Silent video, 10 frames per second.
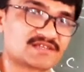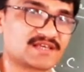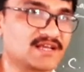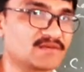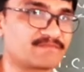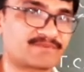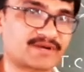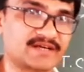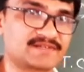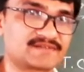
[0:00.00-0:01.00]
selling
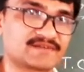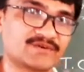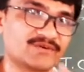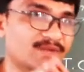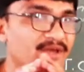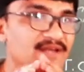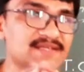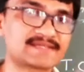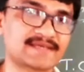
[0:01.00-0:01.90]
price remains